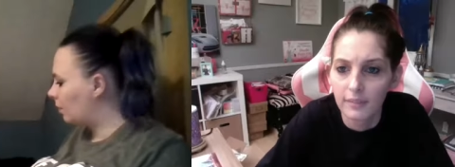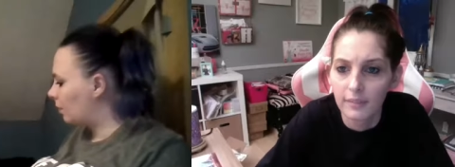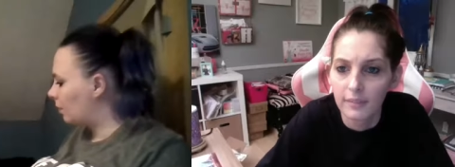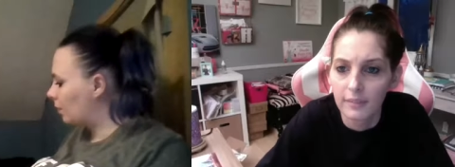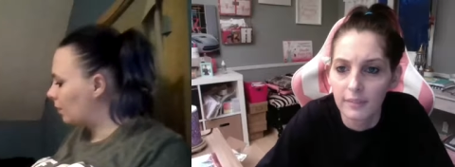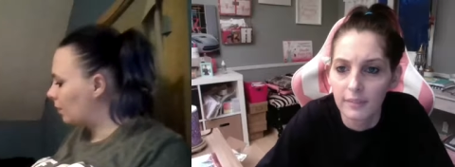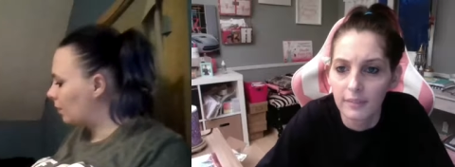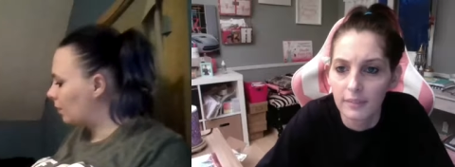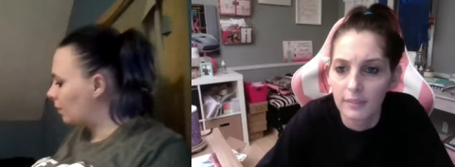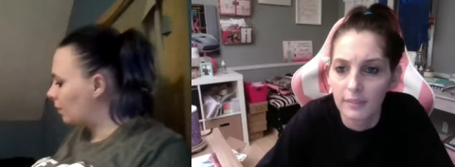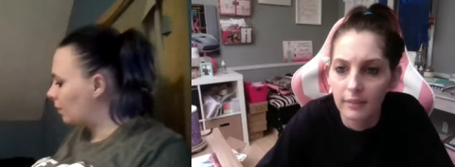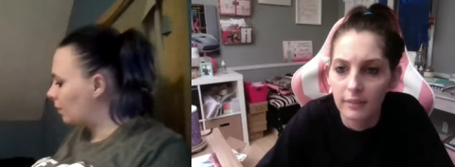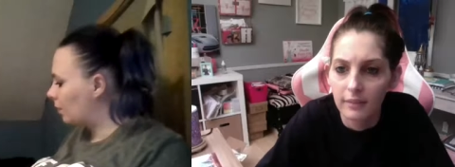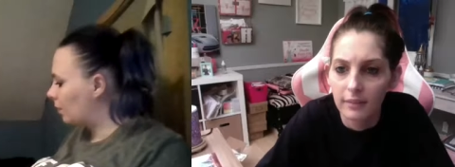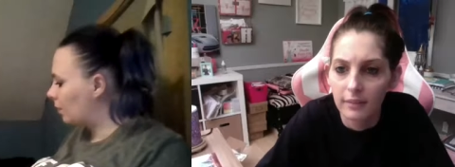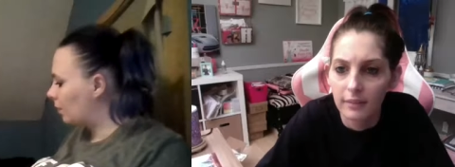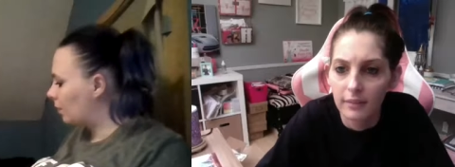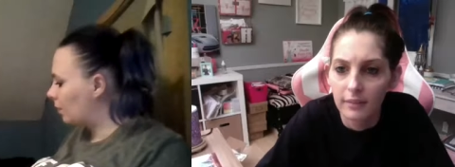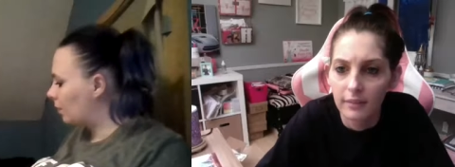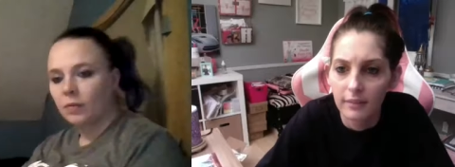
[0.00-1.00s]

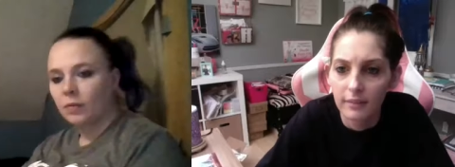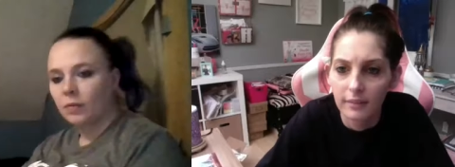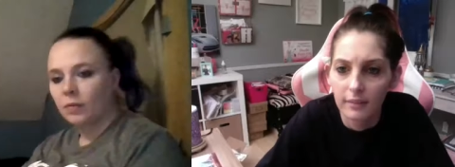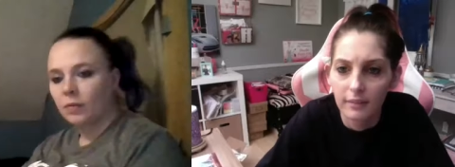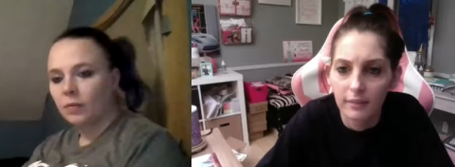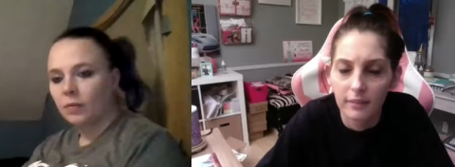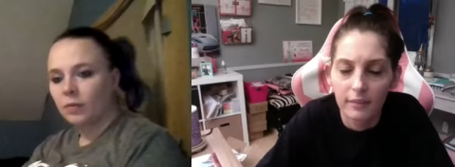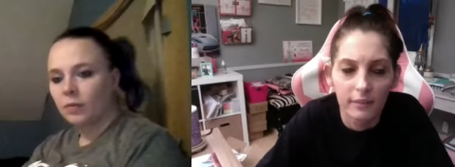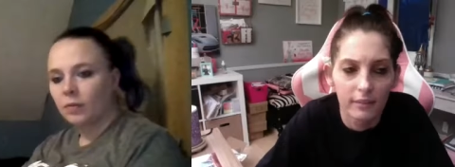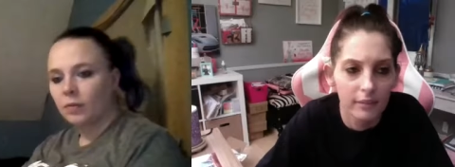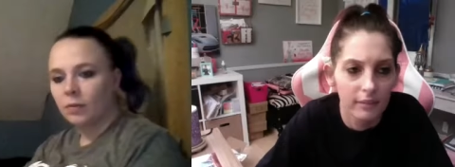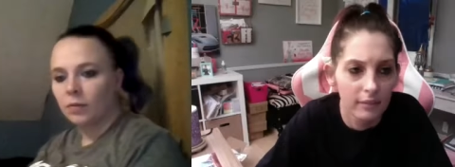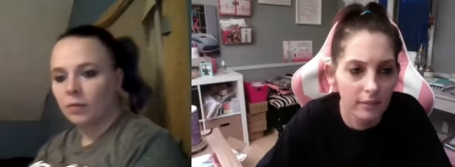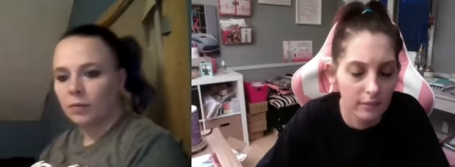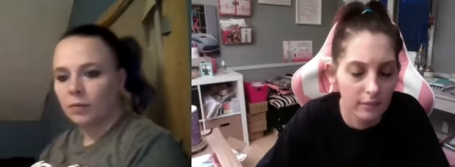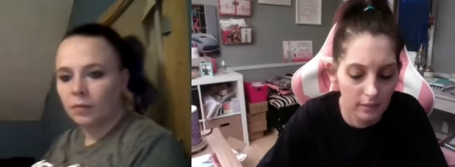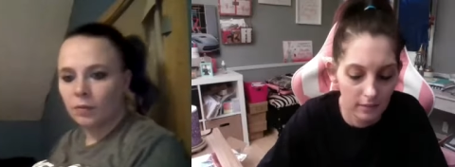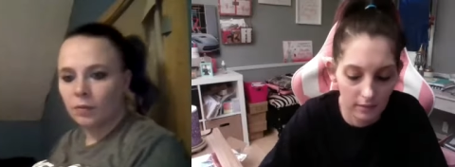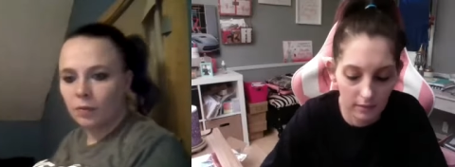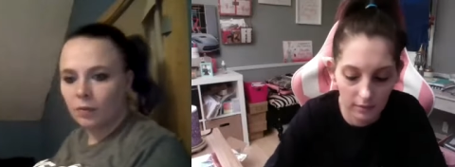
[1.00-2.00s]

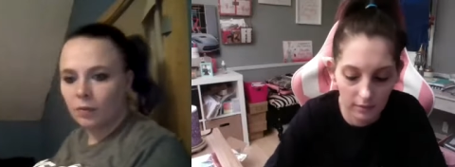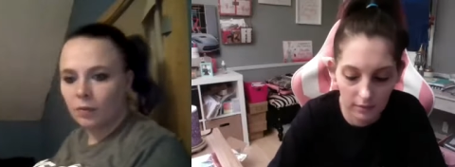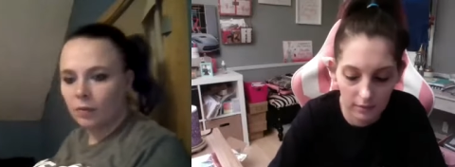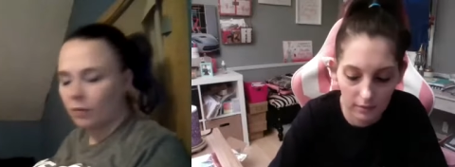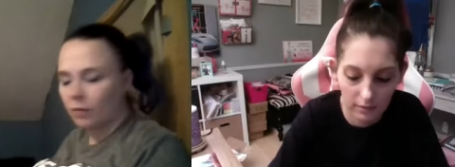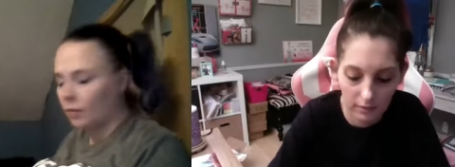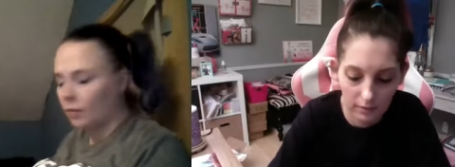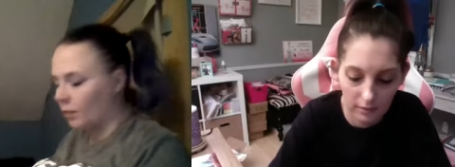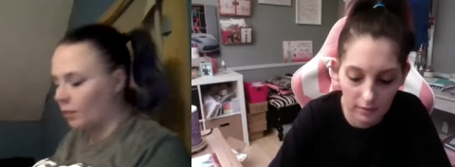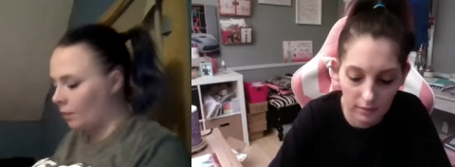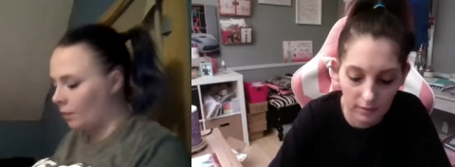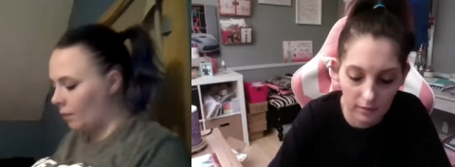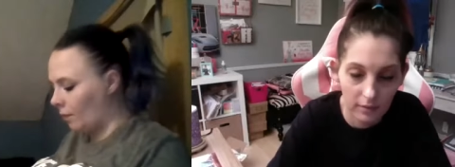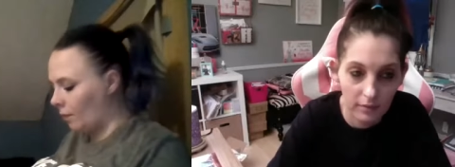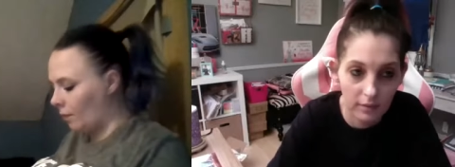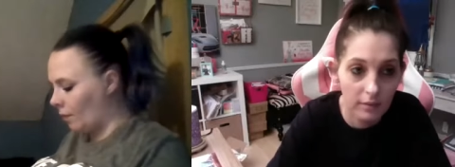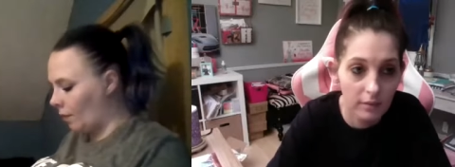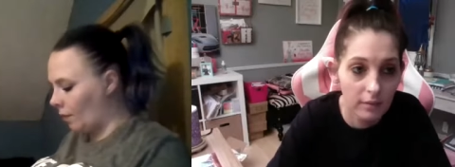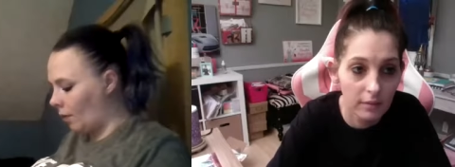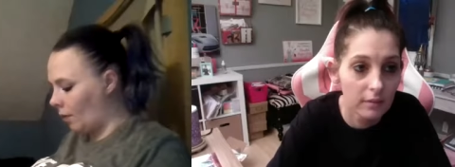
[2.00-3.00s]

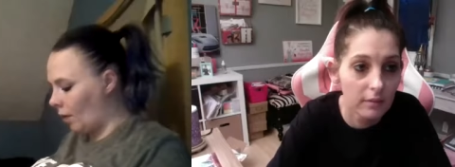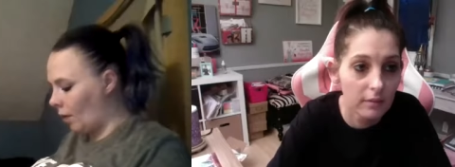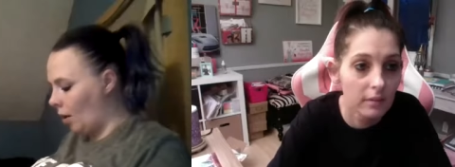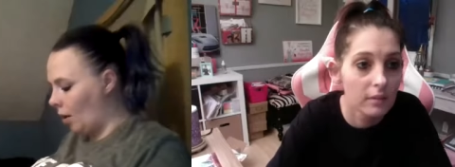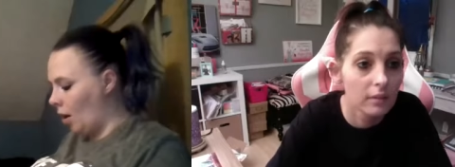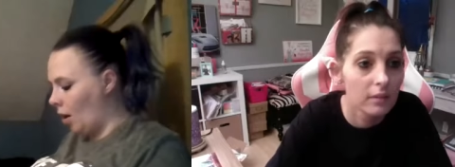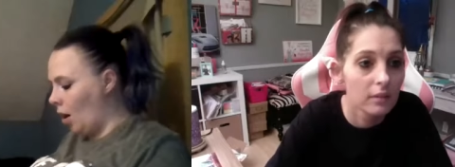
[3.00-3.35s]
Nothing is said.